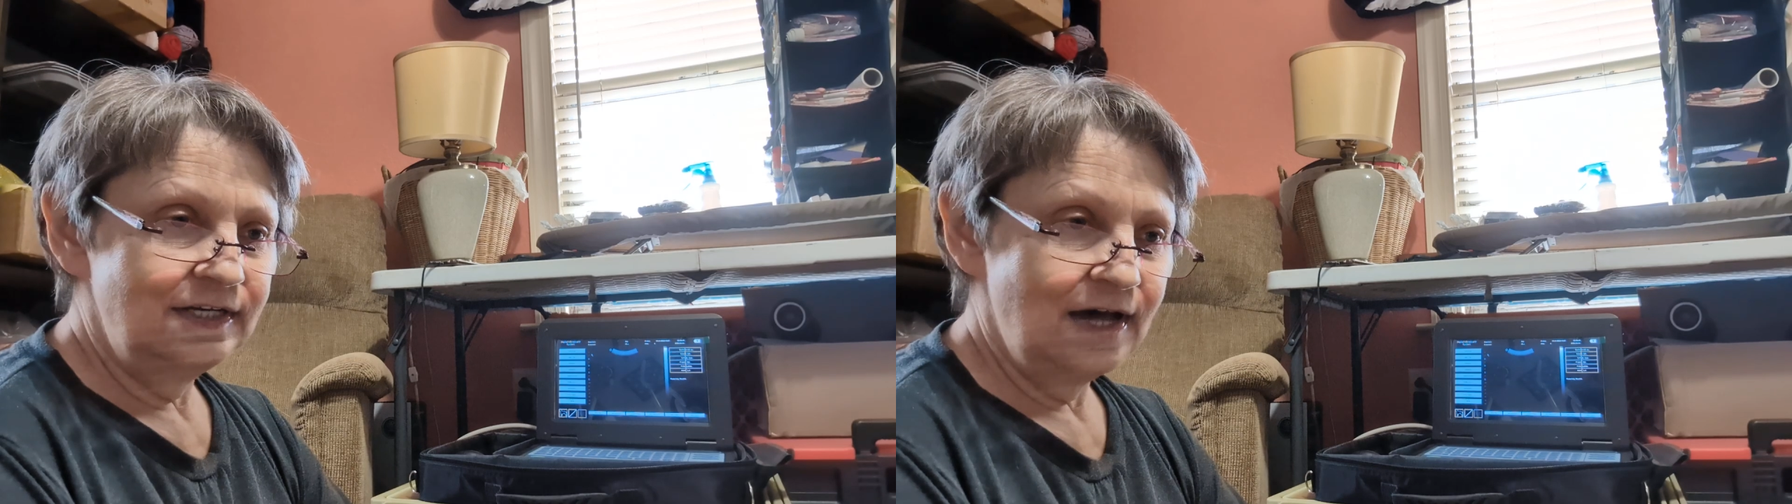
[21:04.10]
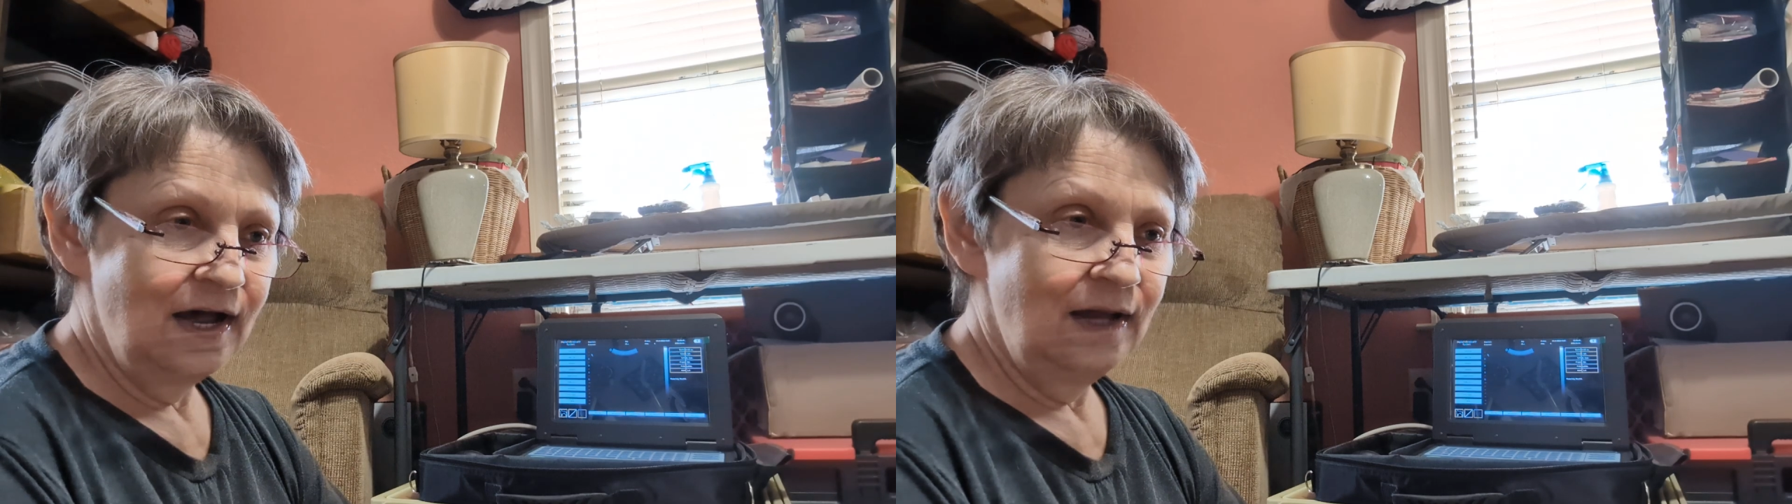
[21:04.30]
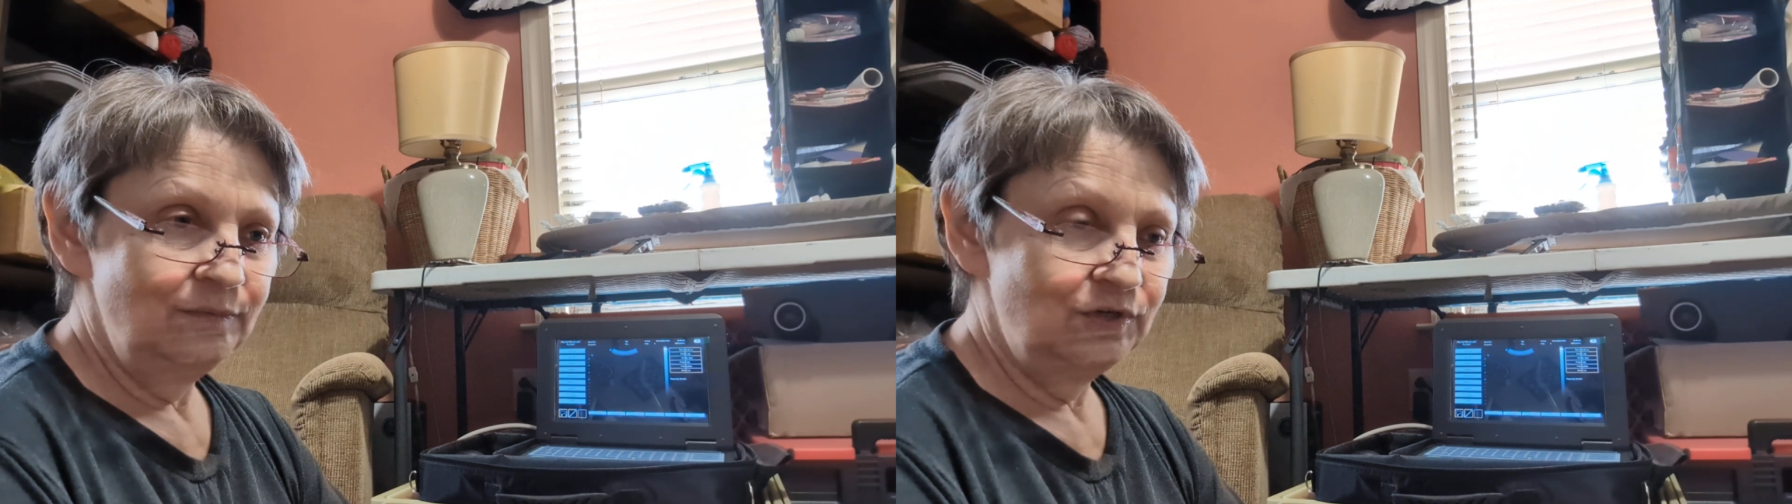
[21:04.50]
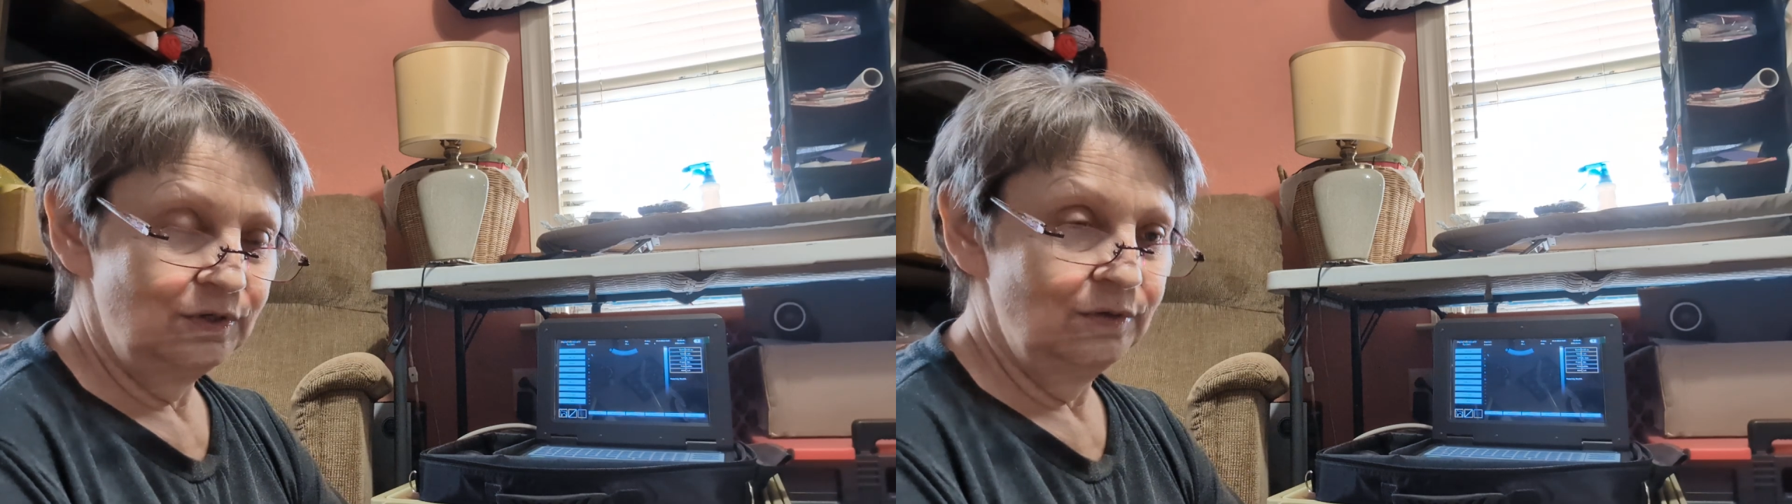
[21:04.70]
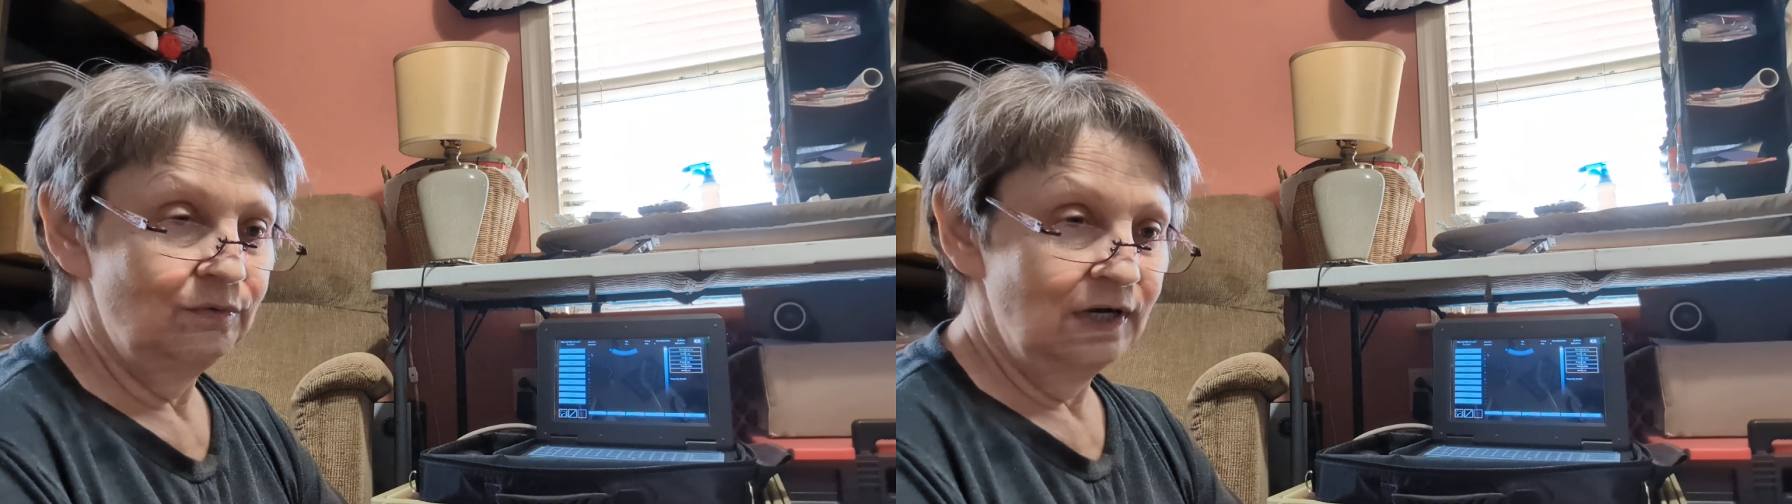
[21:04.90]
of time to
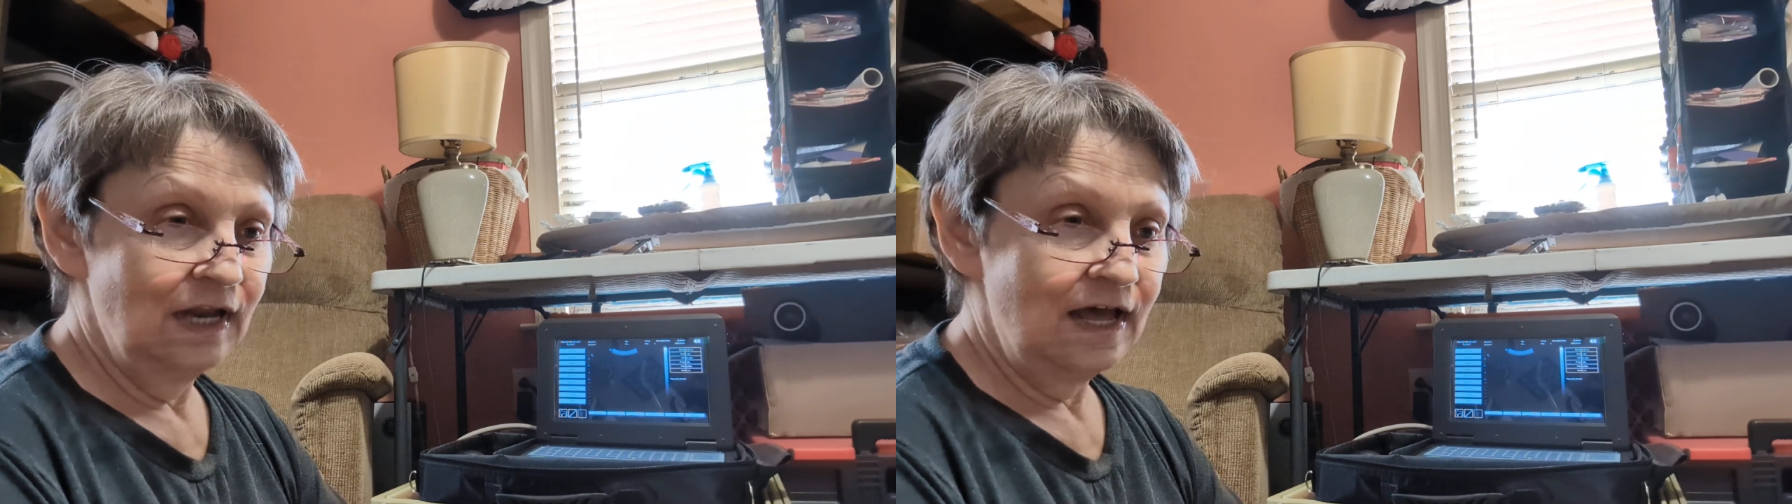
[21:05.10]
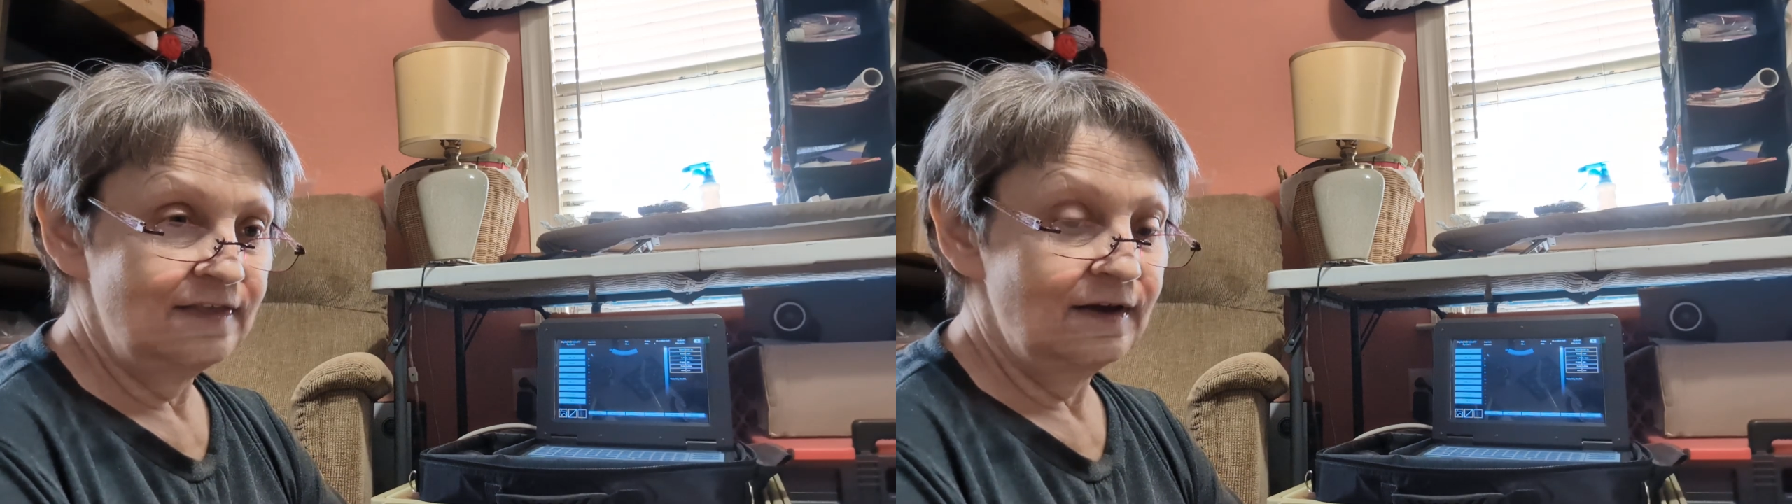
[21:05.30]
realize,